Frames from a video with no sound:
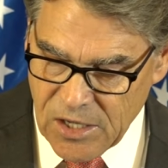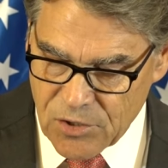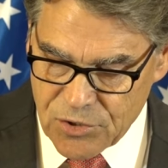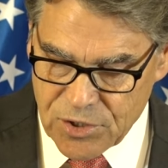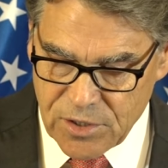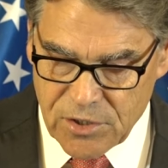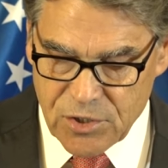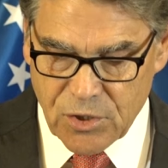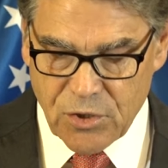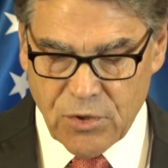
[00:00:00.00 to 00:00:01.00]
Energy
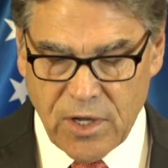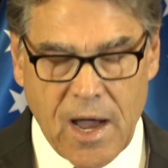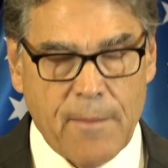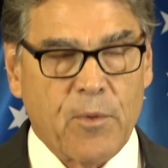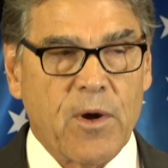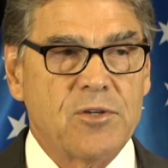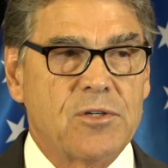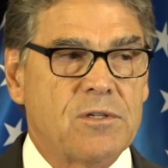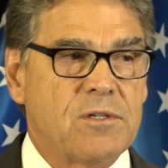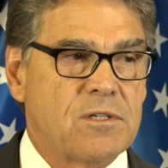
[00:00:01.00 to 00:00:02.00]
Security
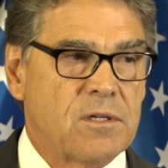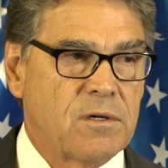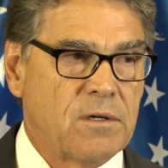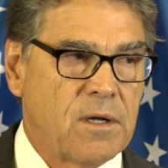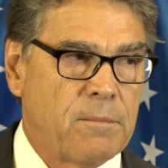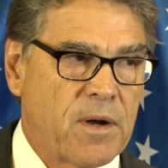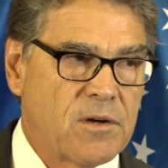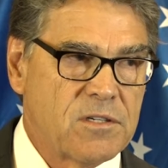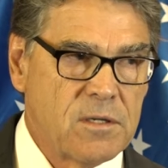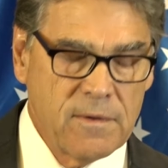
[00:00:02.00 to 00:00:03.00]
Operations Center in
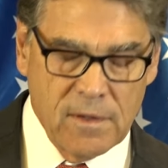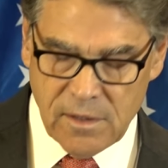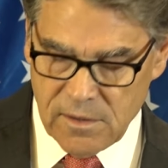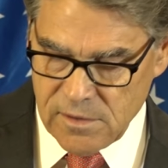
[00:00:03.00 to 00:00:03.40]
Beersheba.